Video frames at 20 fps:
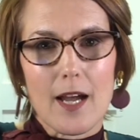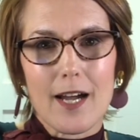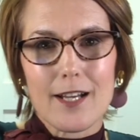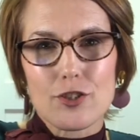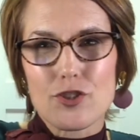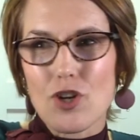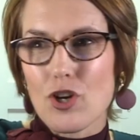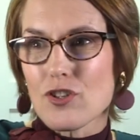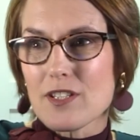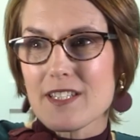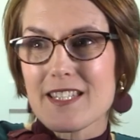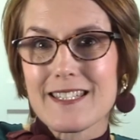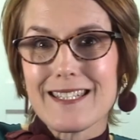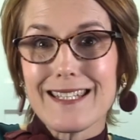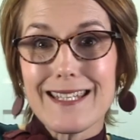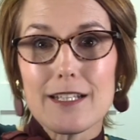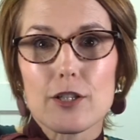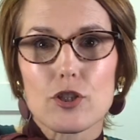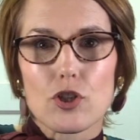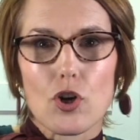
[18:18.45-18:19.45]
I don't
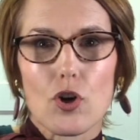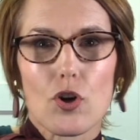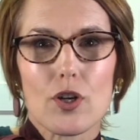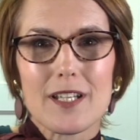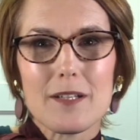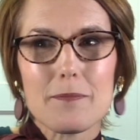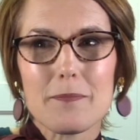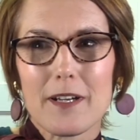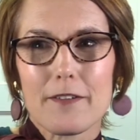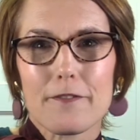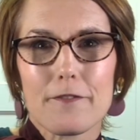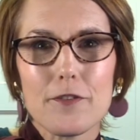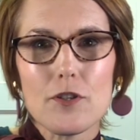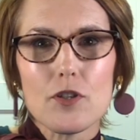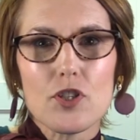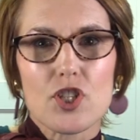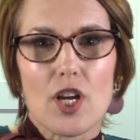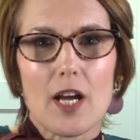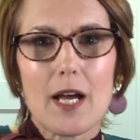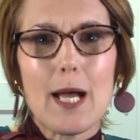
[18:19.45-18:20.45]
see God in my
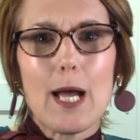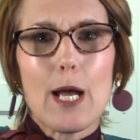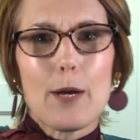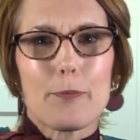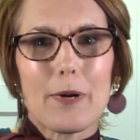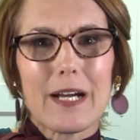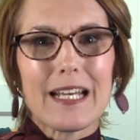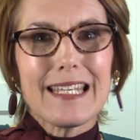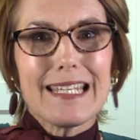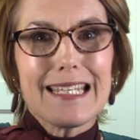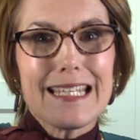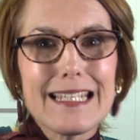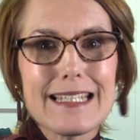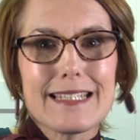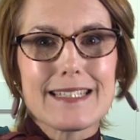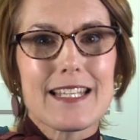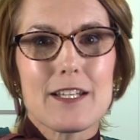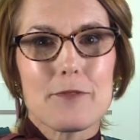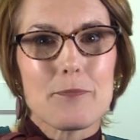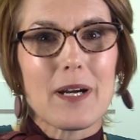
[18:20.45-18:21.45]
future, but he
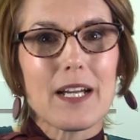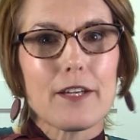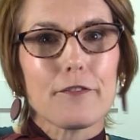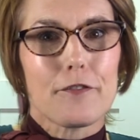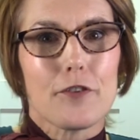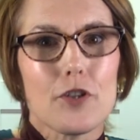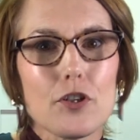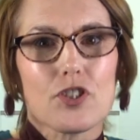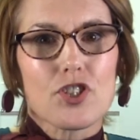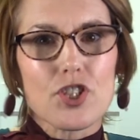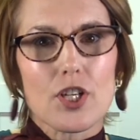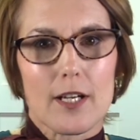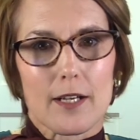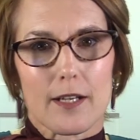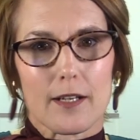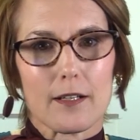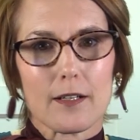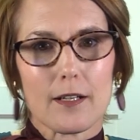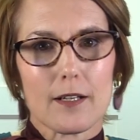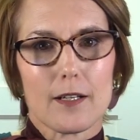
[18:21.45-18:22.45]
is in my
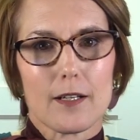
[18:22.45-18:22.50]
future.